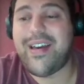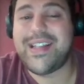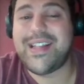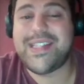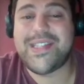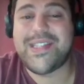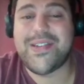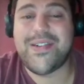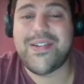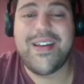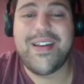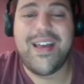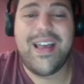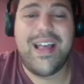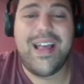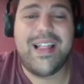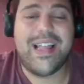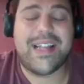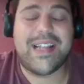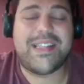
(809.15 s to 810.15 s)
It's so,
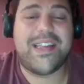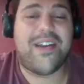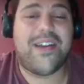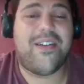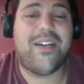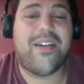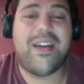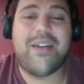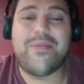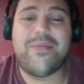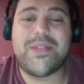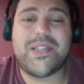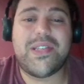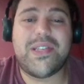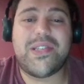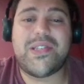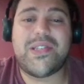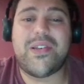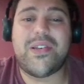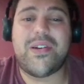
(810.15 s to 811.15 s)
like, Daria was
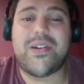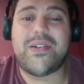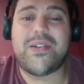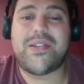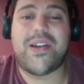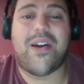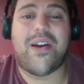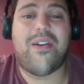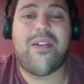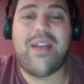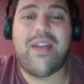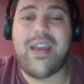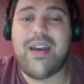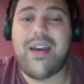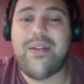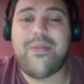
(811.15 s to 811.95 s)
just, or Daria,